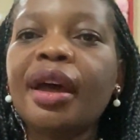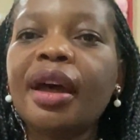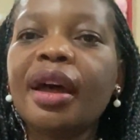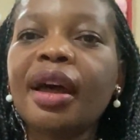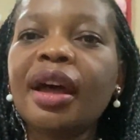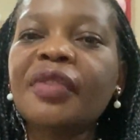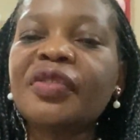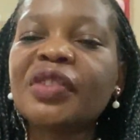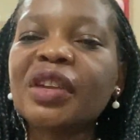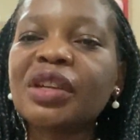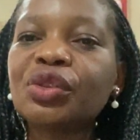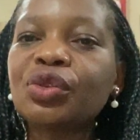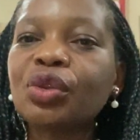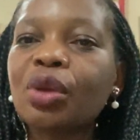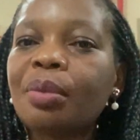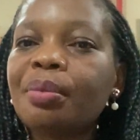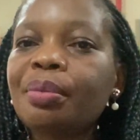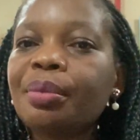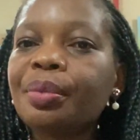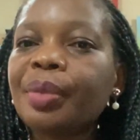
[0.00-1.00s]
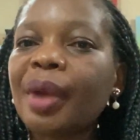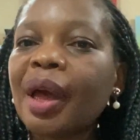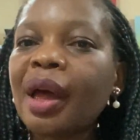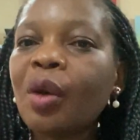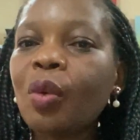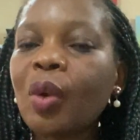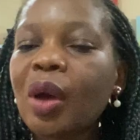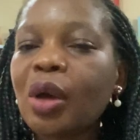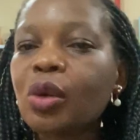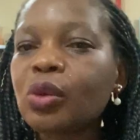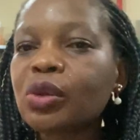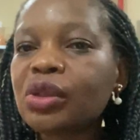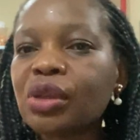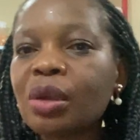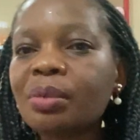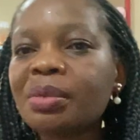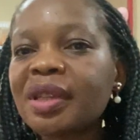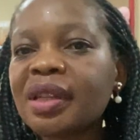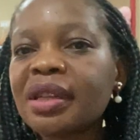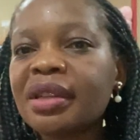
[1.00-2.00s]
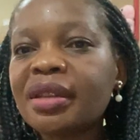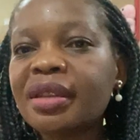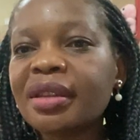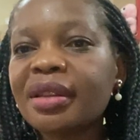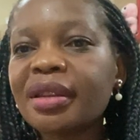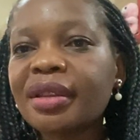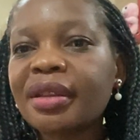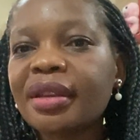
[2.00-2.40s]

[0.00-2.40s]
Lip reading: After some hour or something,